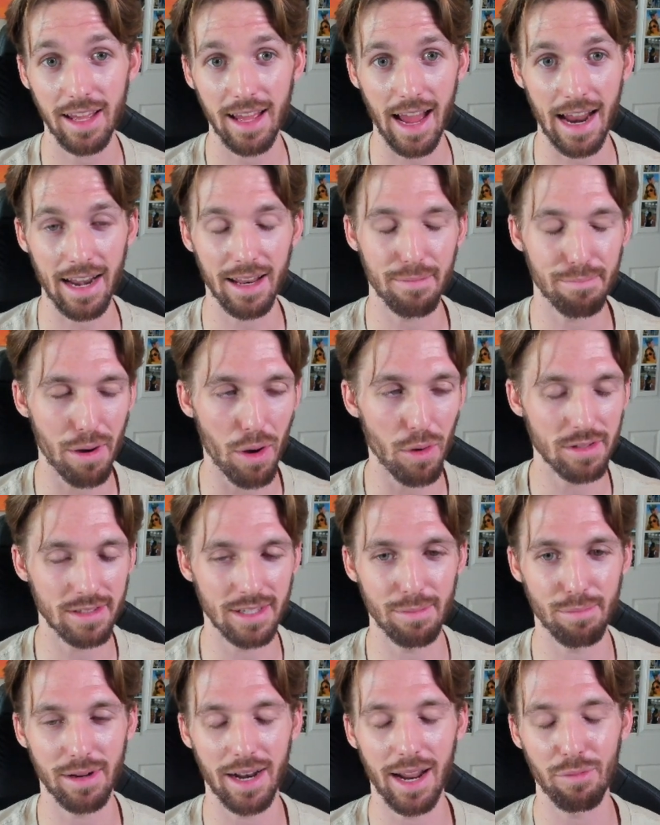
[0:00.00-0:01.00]
I didn't post
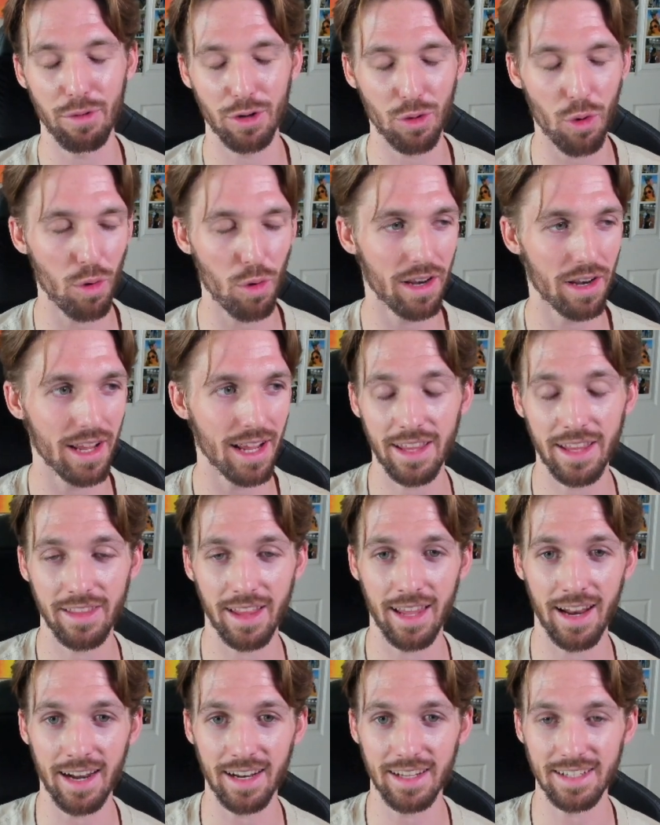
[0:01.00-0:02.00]
it, but I recorded it, and
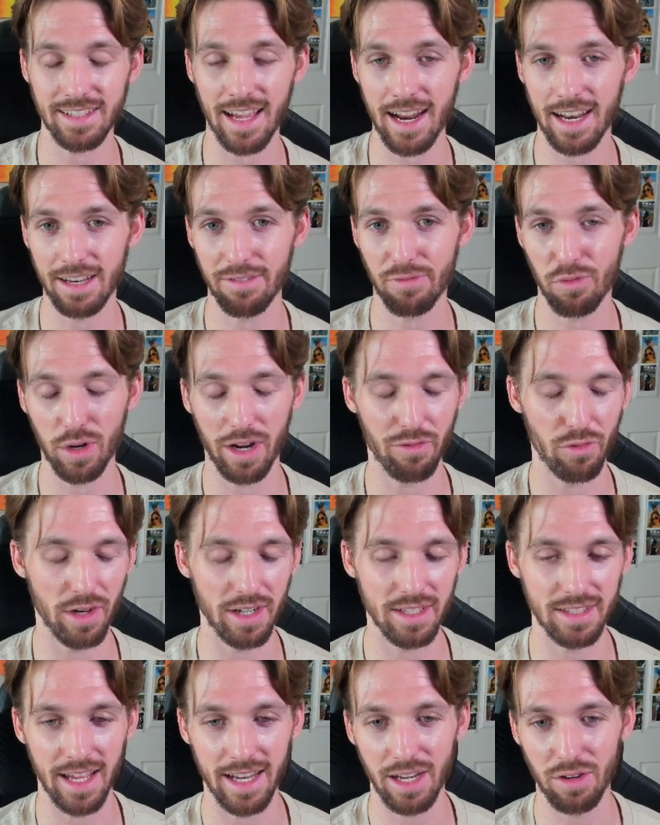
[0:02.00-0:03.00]
then I decided for whatever
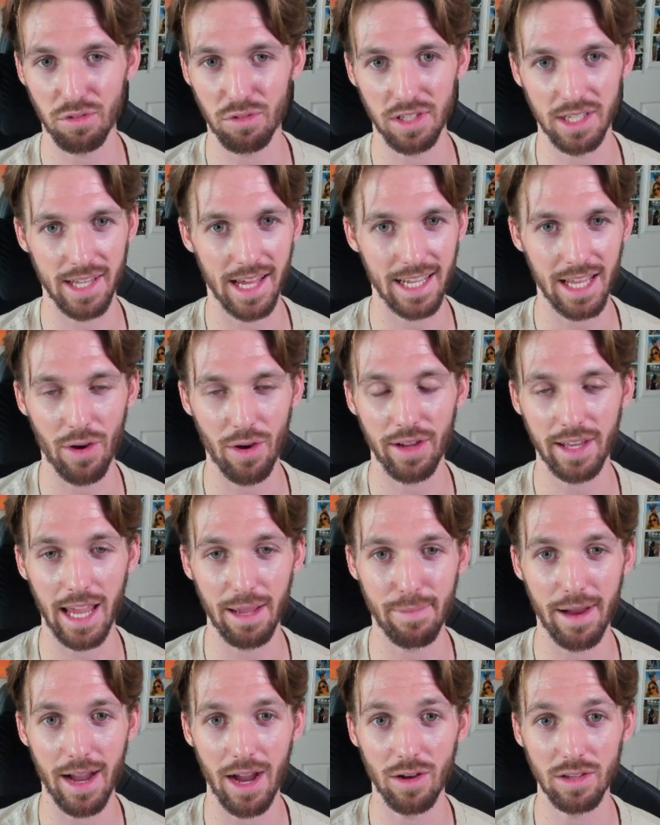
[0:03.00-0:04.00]
reason I didn't really like how it
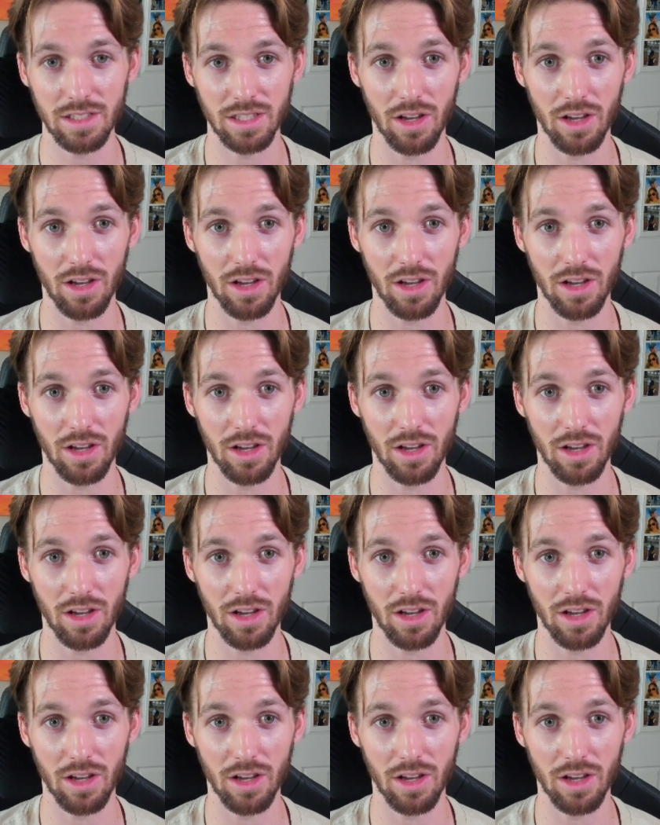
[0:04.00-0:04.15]
came out,